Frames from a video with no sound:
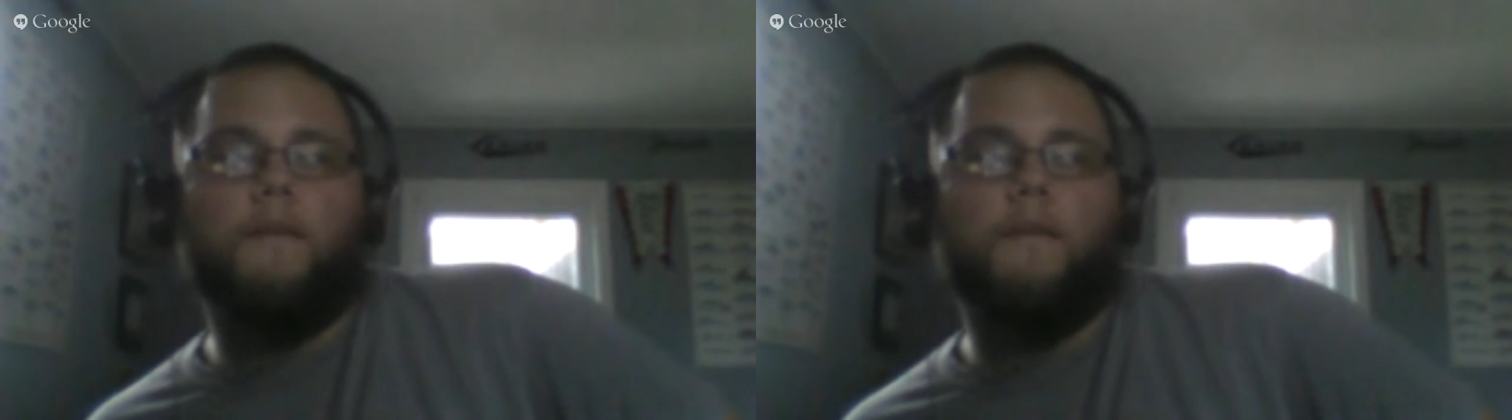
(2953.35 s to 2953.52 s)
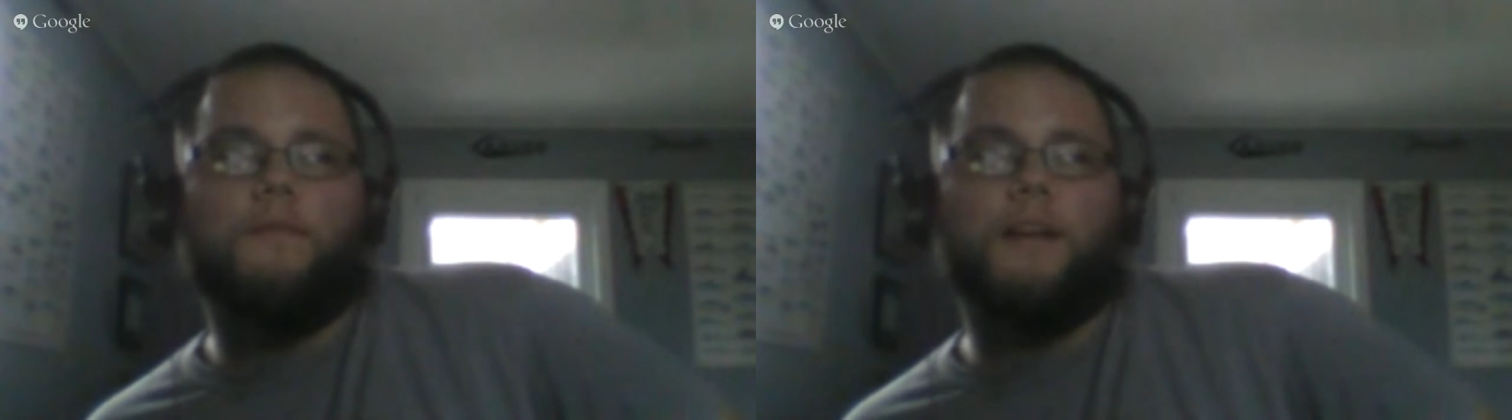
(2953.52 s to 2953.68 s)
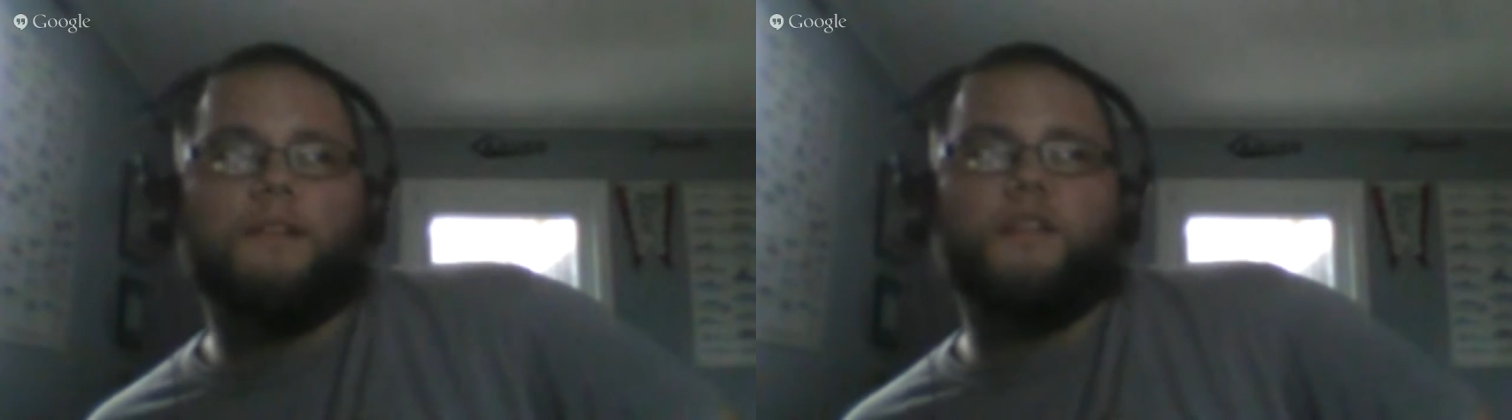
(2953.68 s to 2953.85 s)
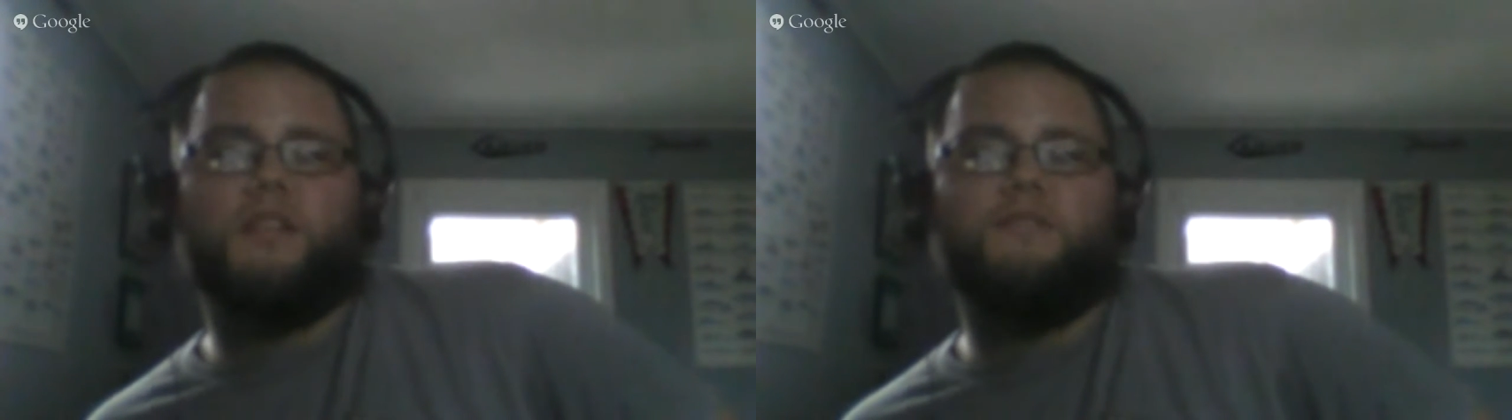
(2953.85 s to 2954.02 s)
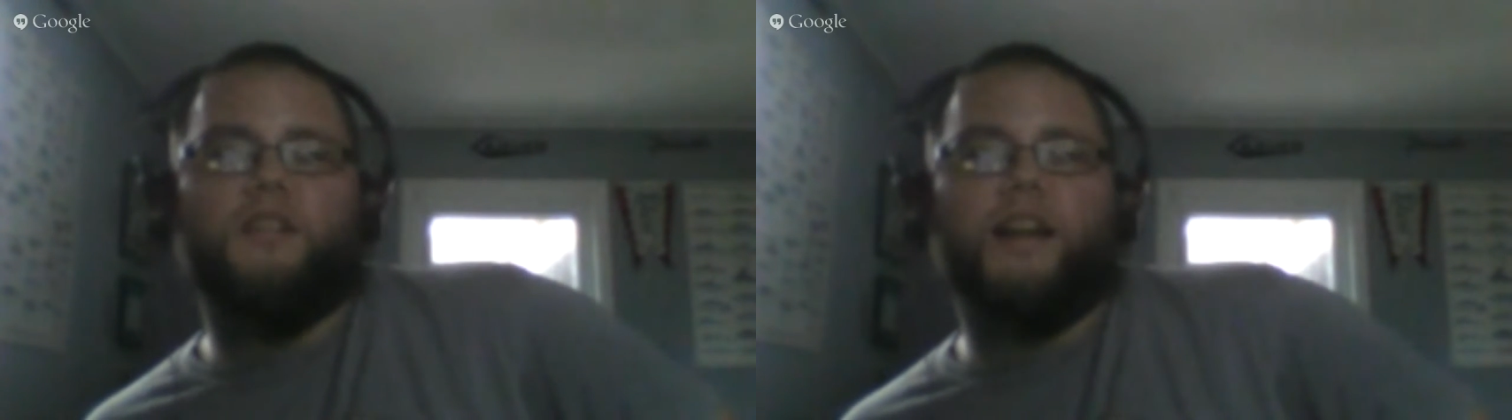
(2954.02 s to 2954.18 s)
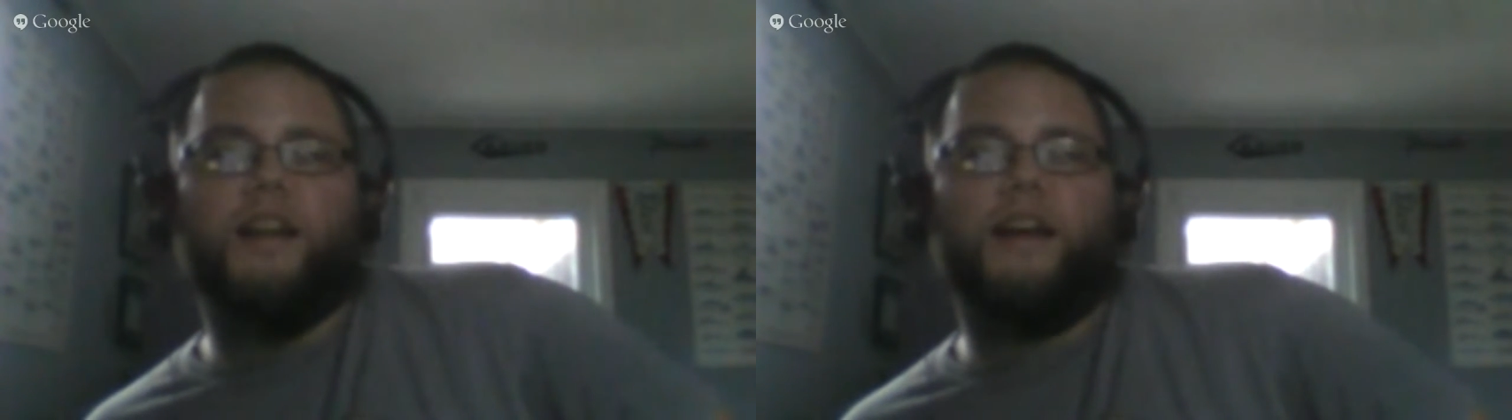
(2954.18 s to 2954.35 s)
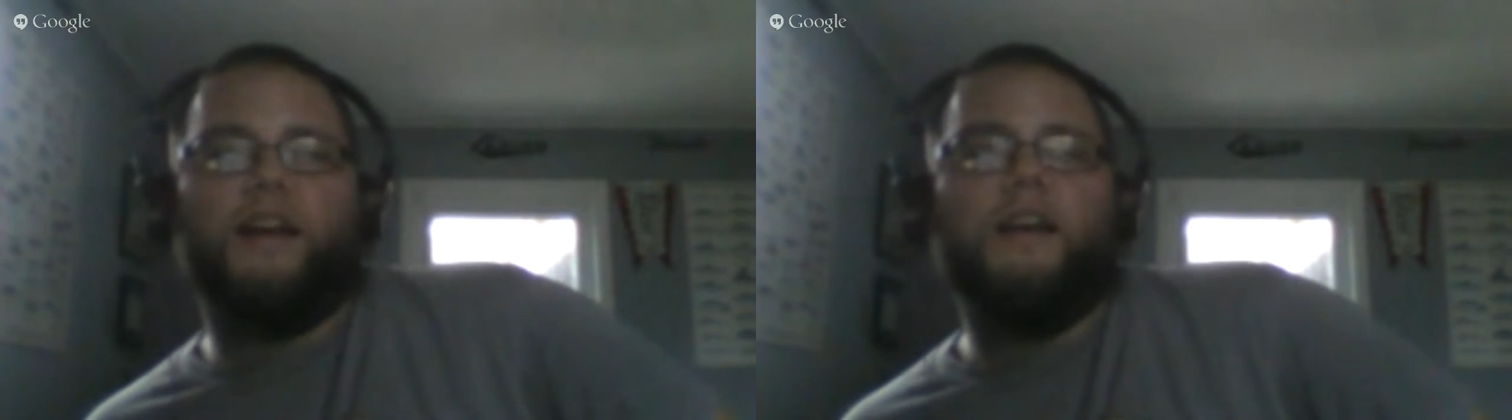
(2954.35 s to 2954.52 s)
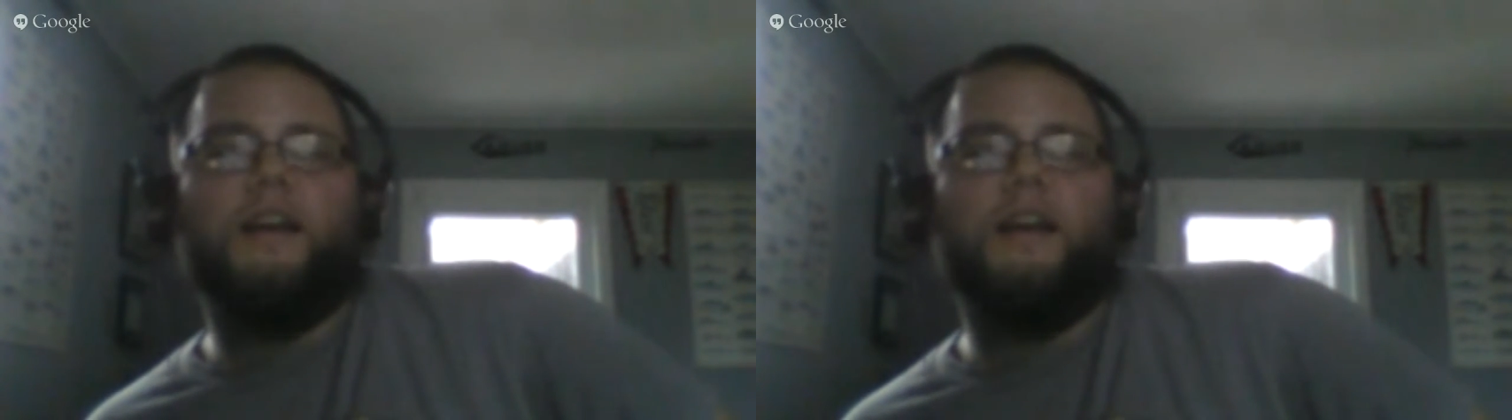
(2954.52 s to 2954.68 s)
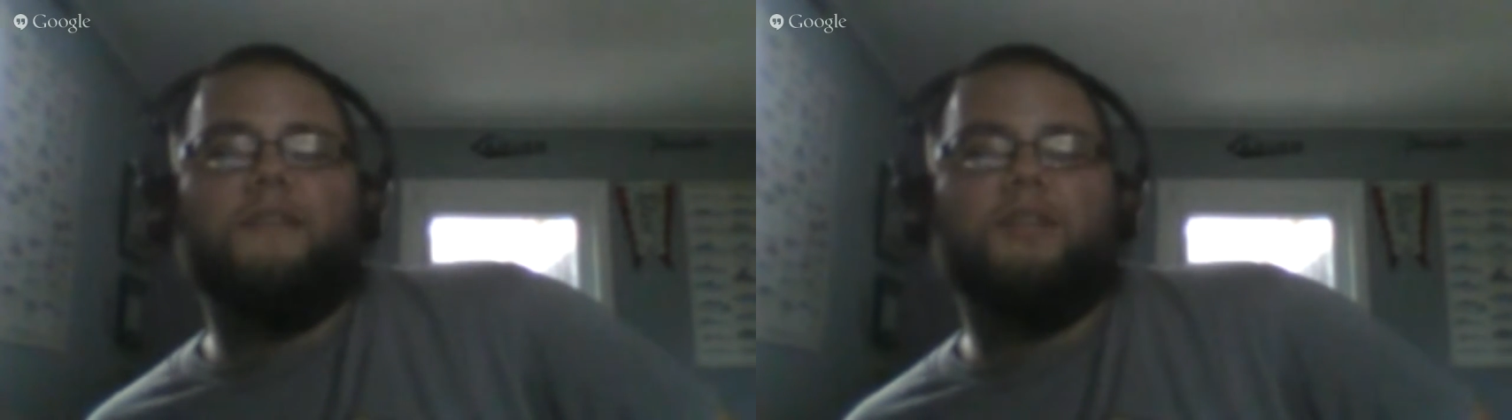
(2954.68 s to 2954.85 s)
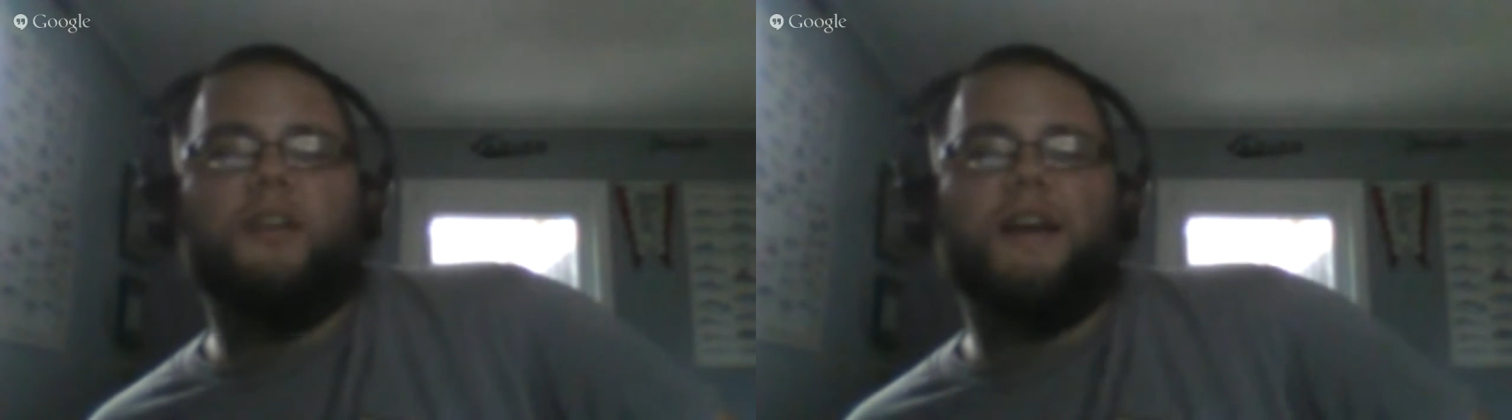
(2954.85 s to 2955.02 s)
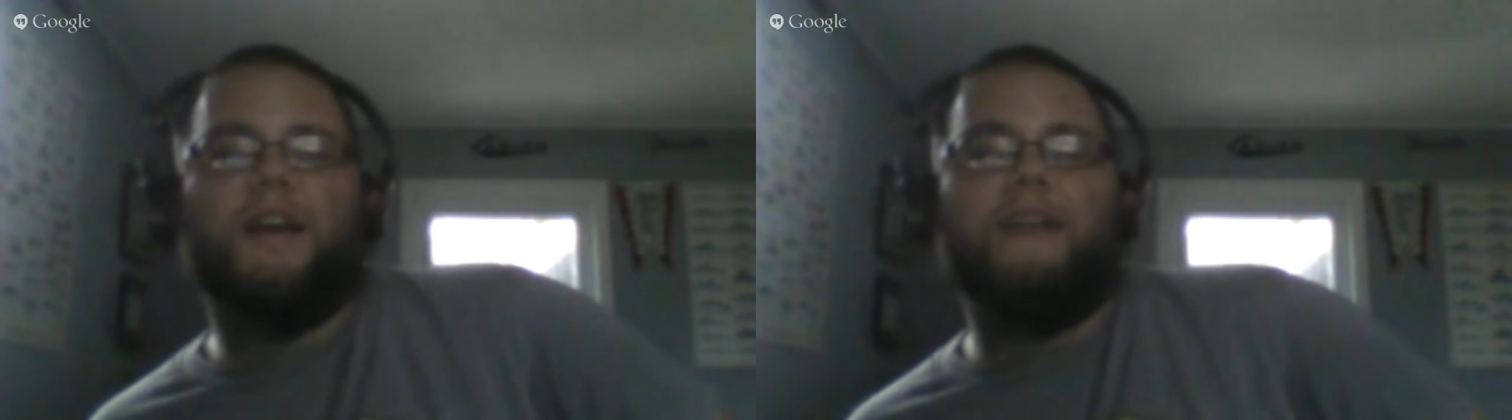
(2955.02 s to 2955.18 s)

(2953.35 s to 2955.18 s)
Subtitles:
because I just feel like if you're going to